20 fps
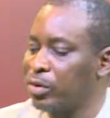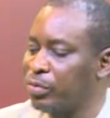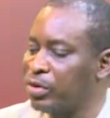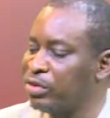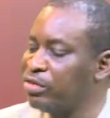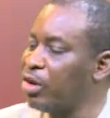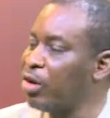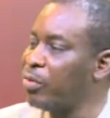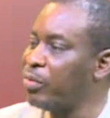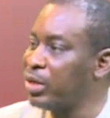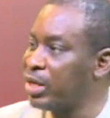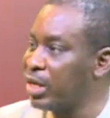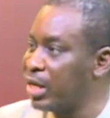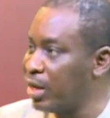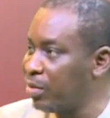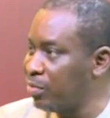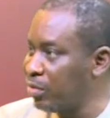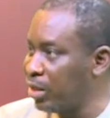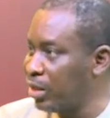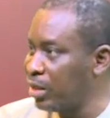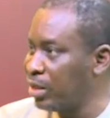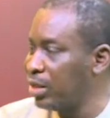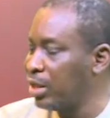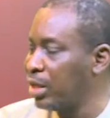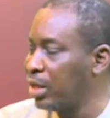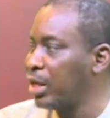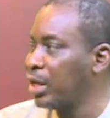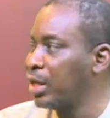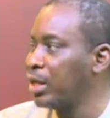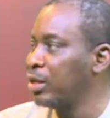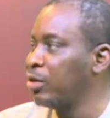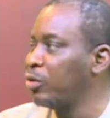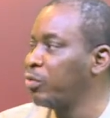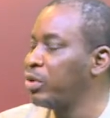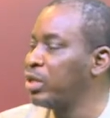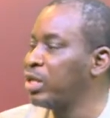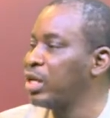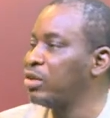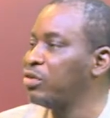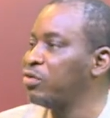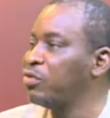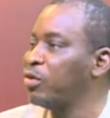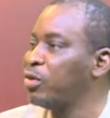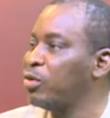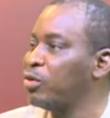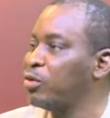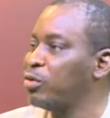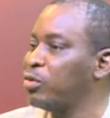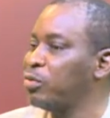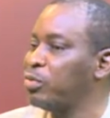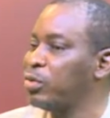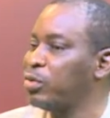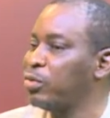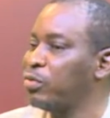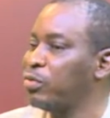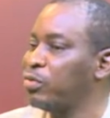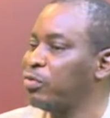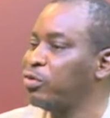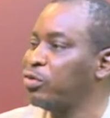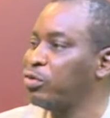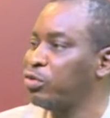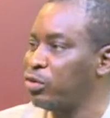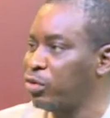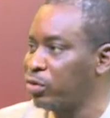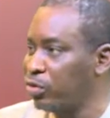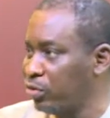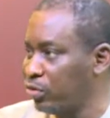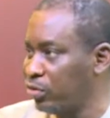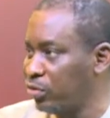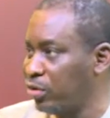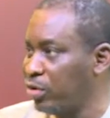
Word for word: Peter Obi came in and Obidients followed suit